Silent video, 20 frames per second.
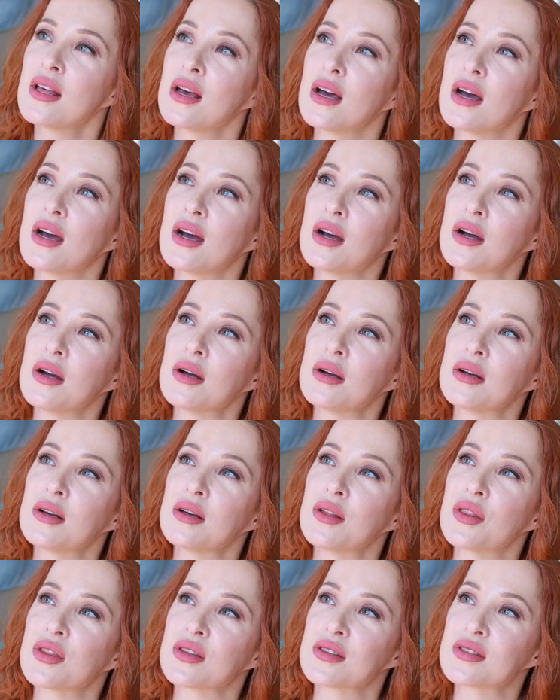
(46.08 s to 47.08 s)

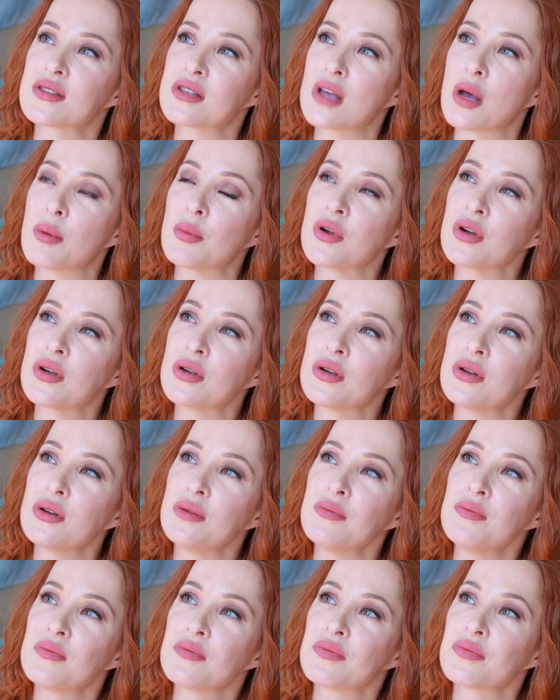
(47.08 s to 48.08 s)
the
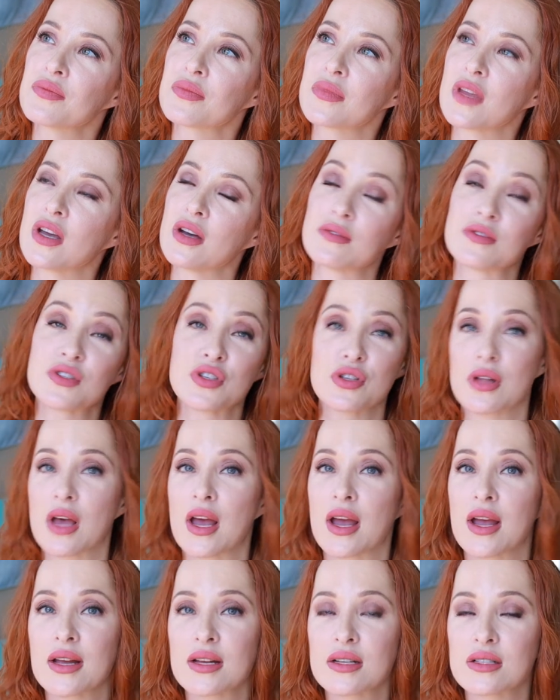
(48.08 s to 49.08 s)
summer of
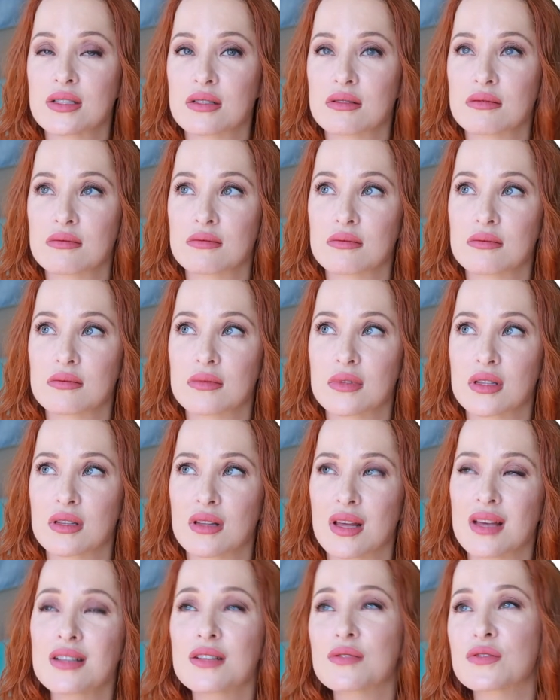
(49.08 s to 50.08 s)
July,
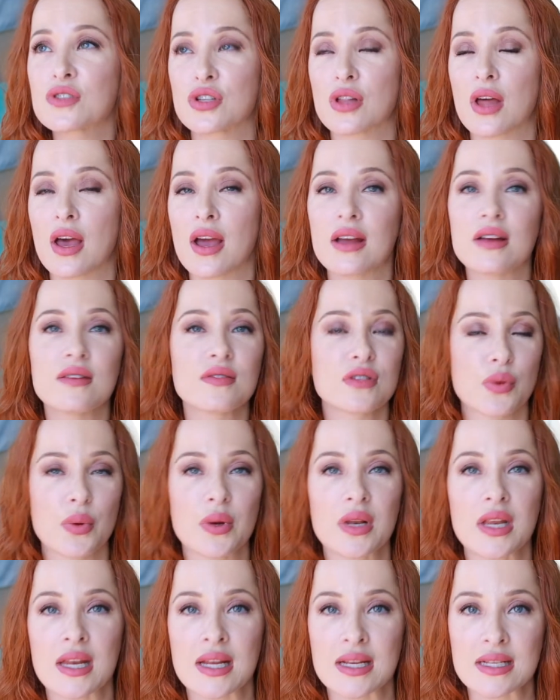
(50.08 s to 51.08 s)
end of July of
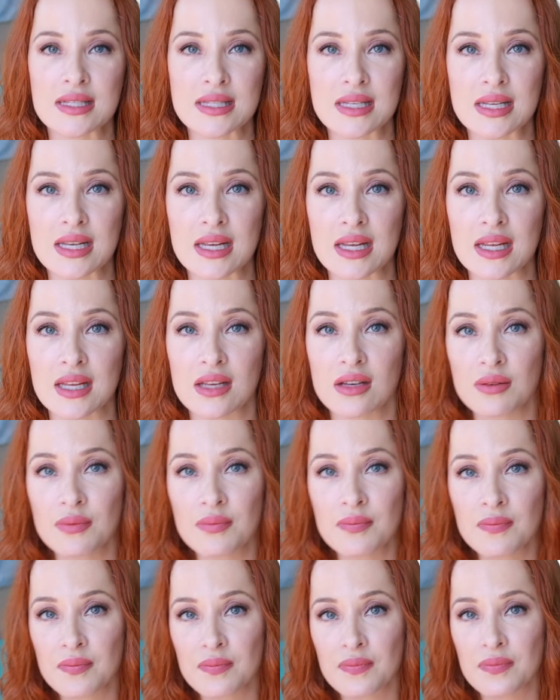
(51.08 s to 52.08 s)
2019.
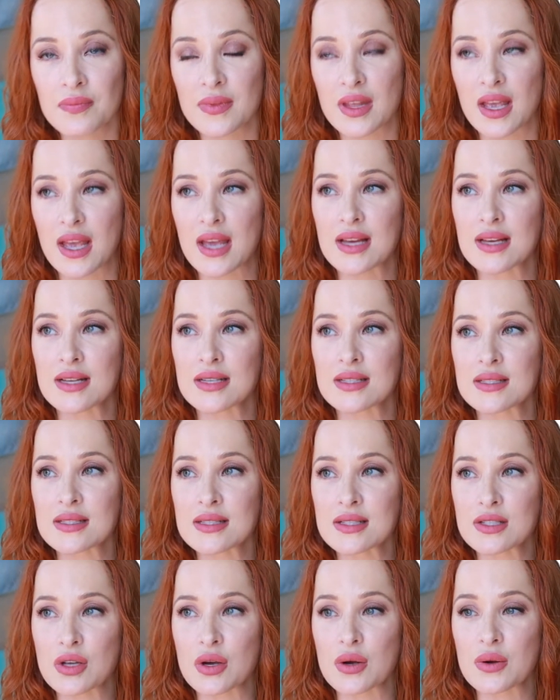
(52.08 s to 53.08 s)

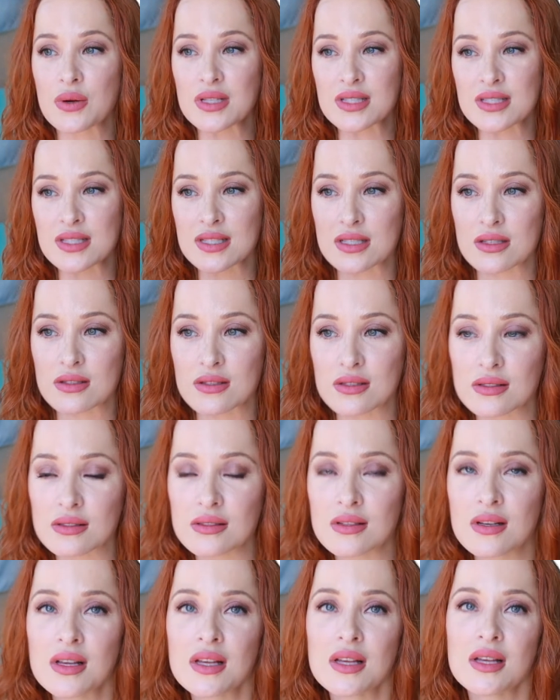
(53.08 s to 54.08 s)
And so it's
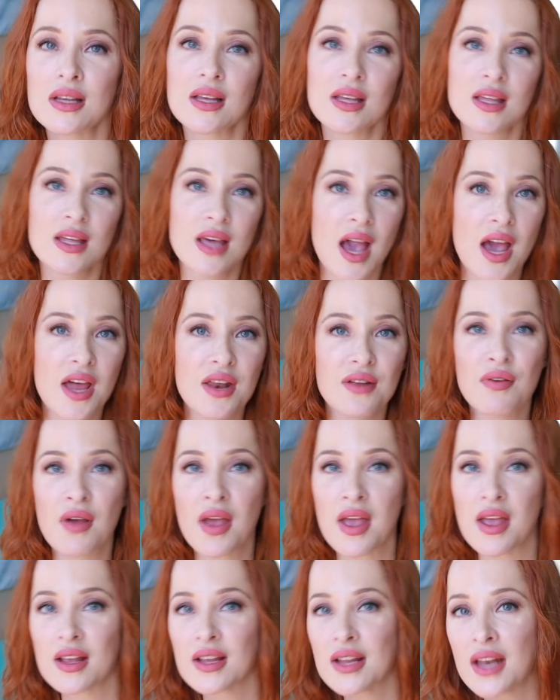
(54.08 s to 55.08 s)
still kind of
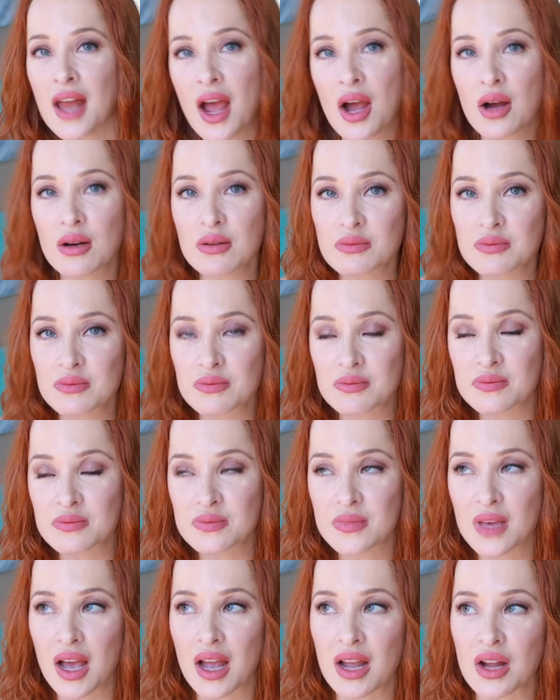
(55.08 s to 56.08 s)
hanging out.
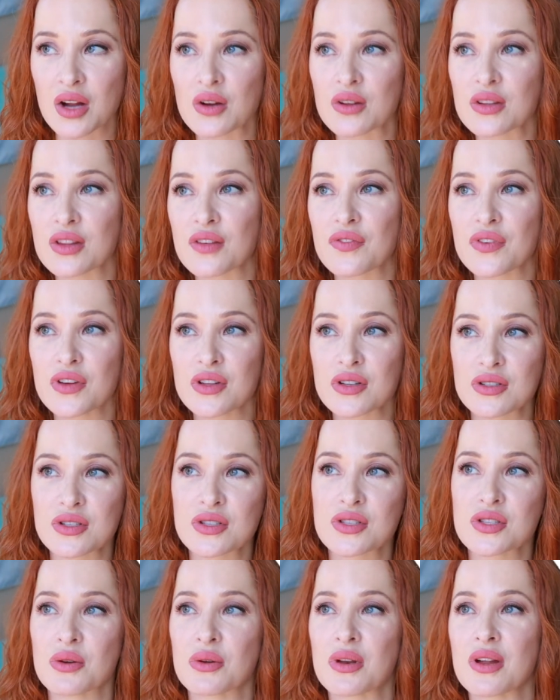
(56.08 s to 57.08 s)
I heard that
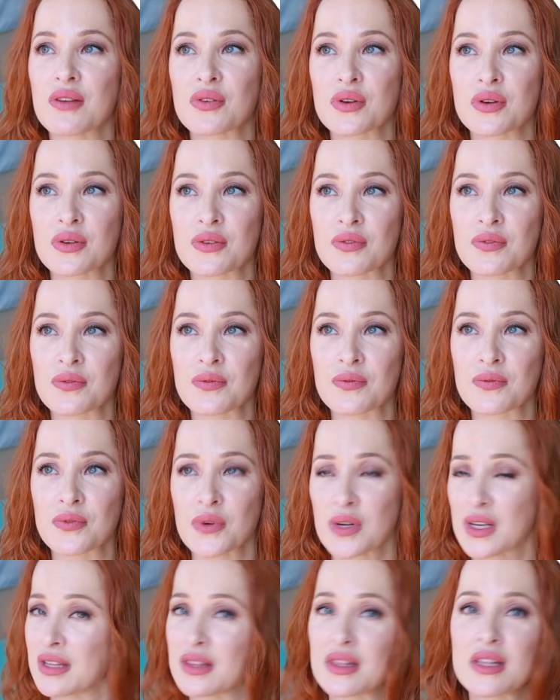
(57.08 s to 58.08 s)
fillers don't ever
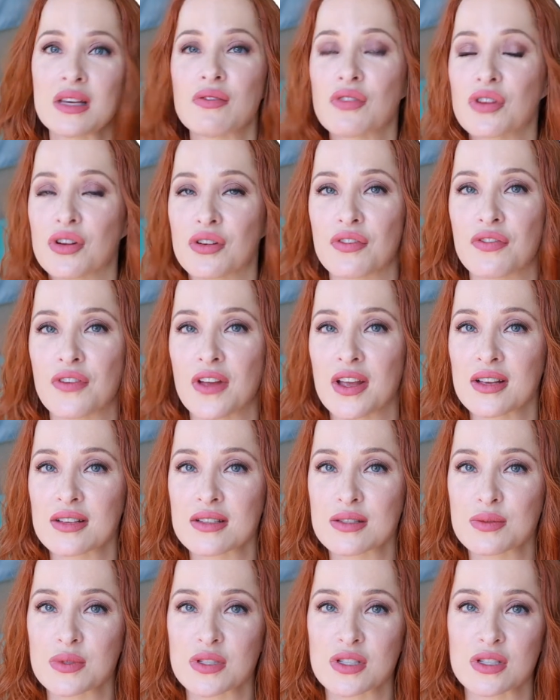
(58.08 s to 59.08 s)
freaking leave your
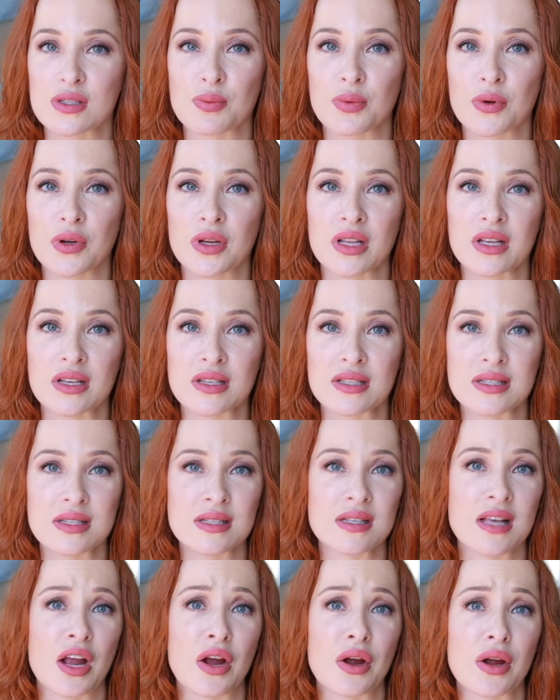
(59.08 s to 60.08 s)
face, which is pretty
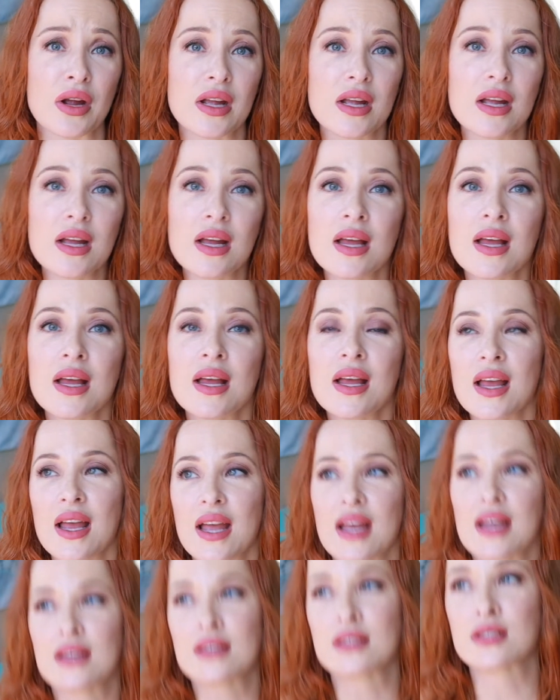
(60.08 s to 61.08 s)
scary,
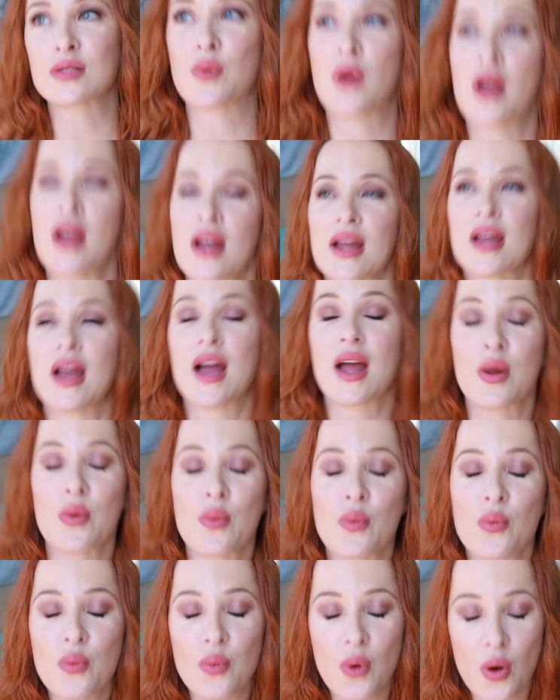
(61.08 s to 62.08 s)
and why I
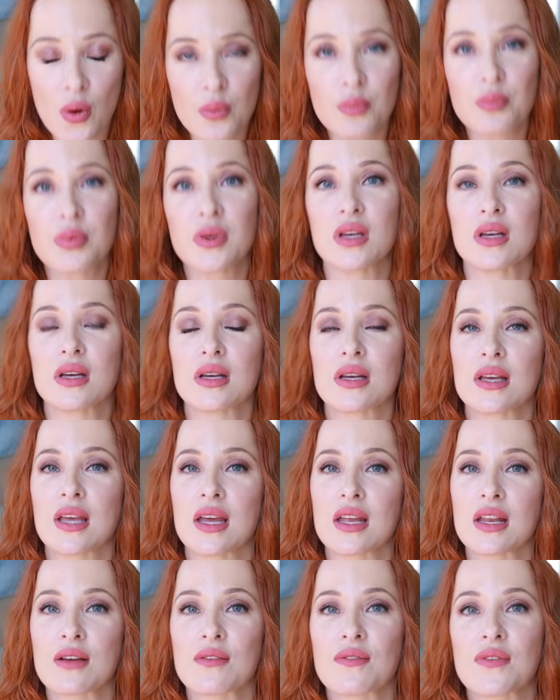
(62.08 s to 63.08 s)
won't be
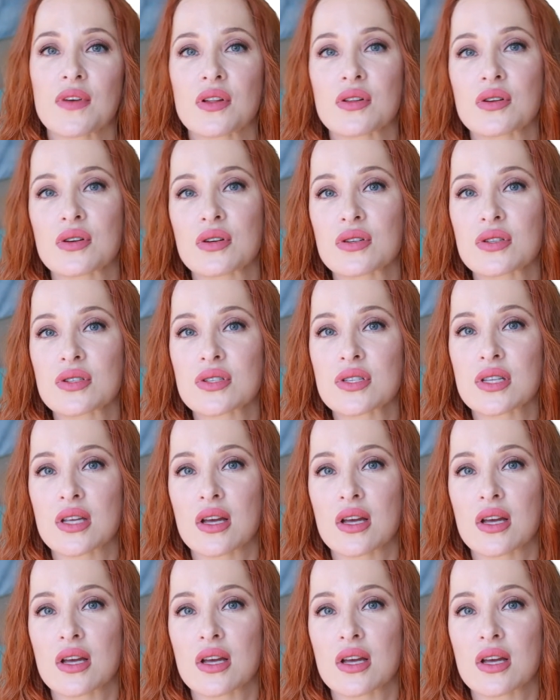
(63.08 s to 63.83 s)
getting fillers